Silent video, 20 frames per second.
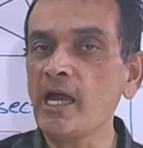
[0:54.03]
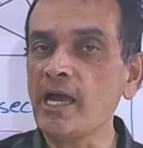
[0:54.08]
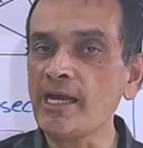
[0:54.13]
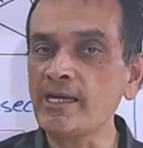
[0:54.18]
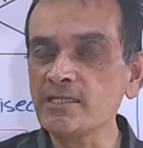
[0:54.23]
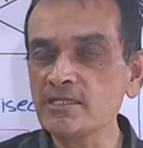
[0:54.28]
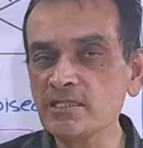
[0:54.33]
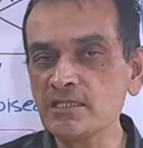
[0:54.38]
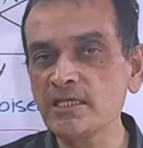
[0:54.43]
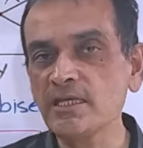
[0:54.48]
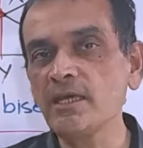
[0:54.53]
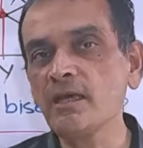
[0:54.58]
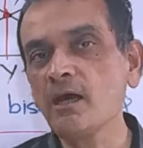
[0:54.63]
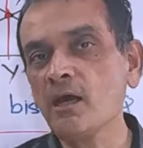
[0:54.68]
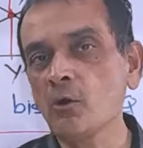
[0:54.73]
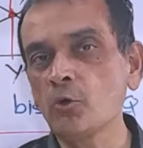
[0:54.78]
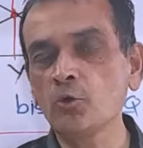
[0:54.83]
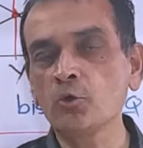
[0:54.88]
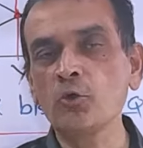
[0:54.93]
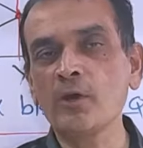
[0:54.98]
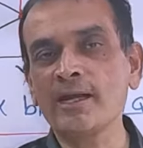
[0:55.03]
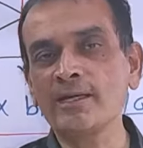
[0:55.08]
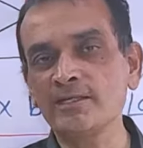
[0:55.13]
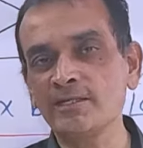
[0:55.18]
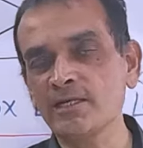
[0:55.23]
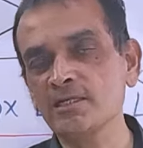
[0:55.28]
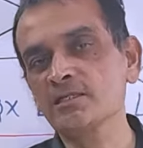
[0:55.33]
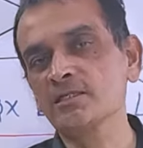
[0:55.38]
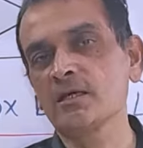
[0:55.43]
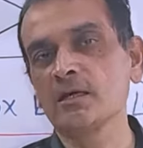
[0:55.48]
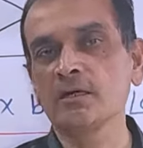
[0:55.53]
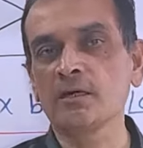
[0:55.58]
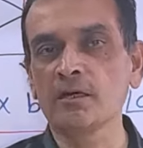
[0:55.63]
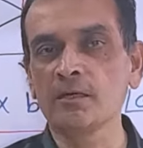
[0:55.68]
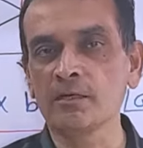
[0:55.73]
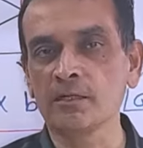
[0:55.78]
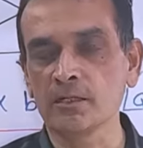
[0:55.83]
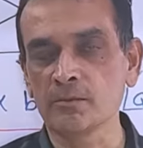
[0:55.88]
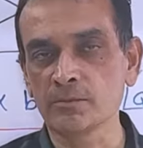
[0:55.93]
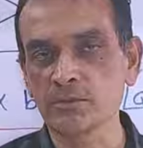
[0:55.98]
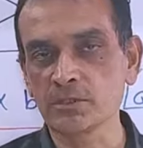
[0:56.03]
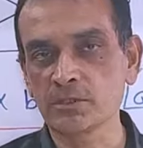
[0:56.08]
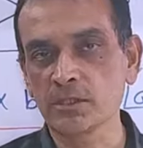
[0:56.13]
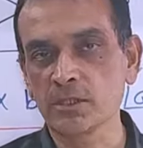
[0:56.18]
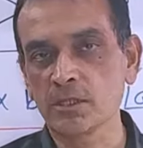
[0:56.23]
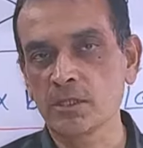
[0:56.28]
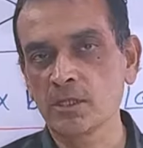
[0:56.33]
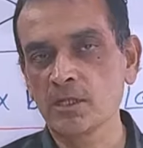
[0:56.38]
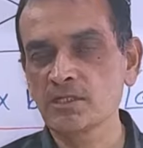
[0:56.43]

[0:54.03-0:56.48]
and see how to adjust certain terms.